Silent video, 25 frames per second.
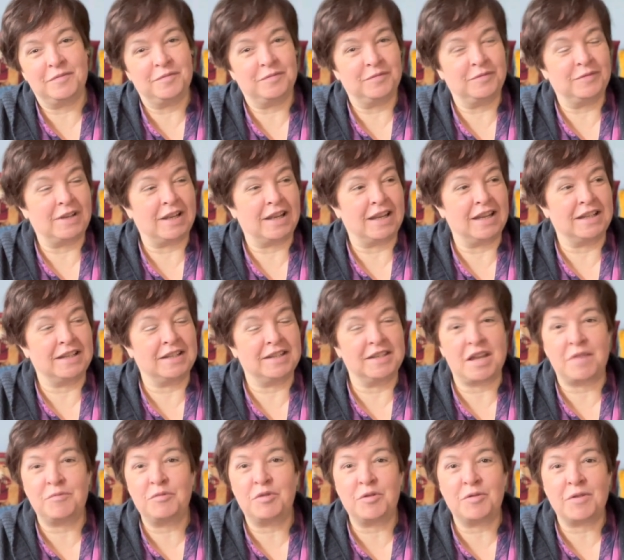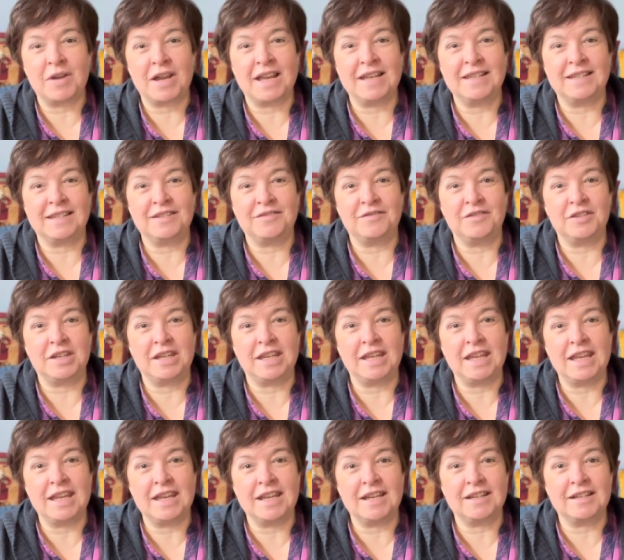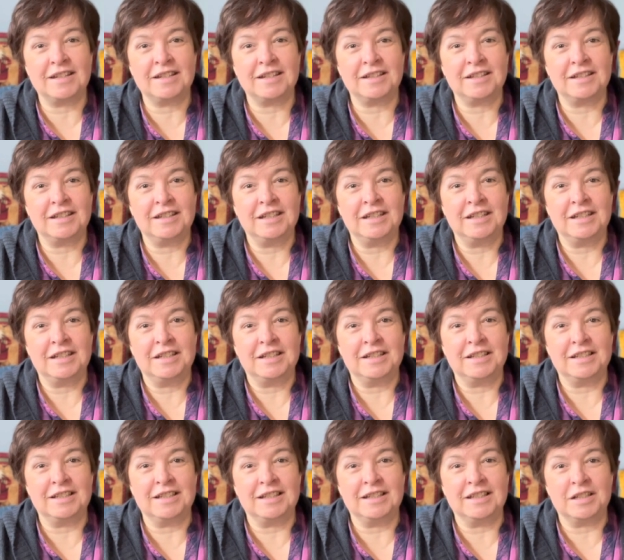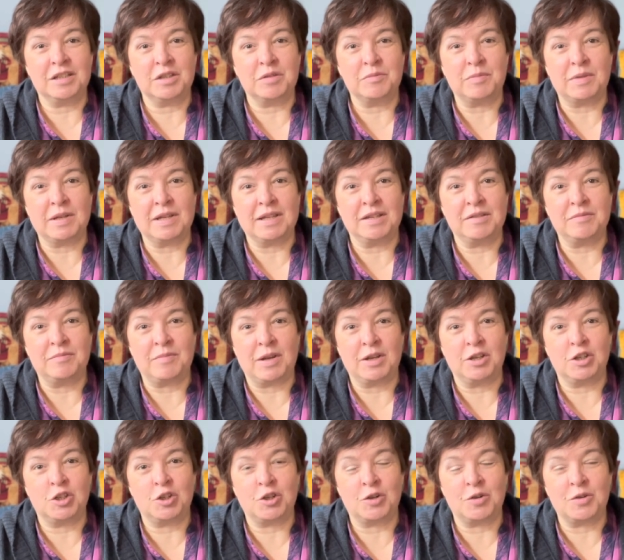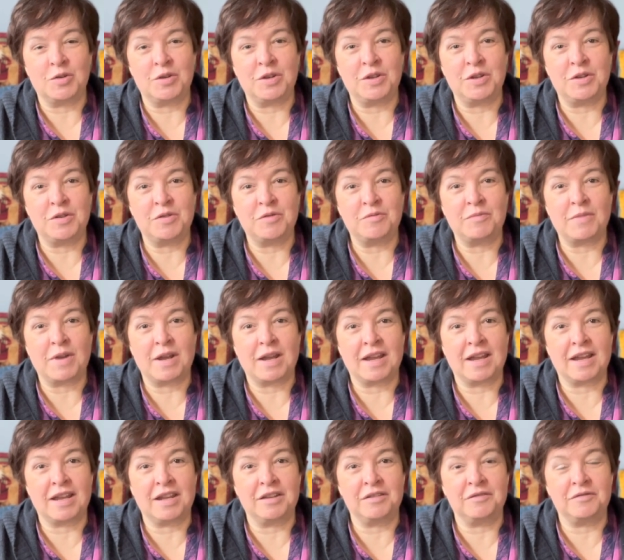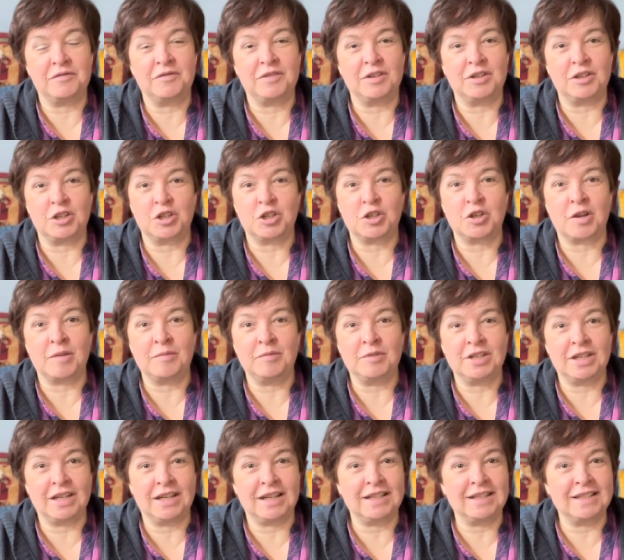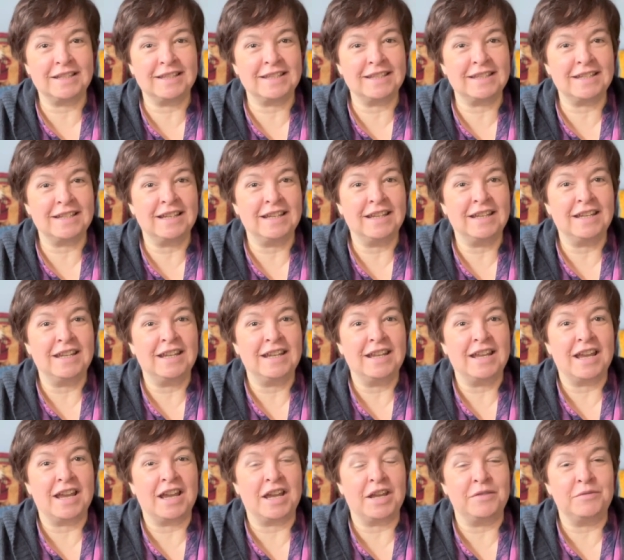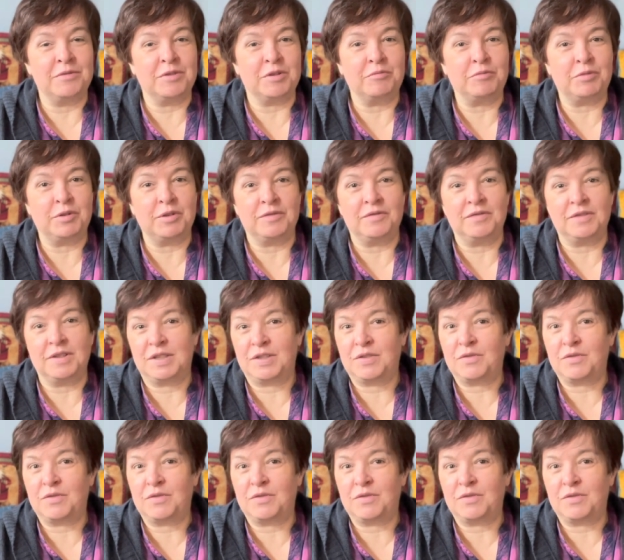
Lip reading: like summarizing the year a little bit by showing you my finished objects. I will put this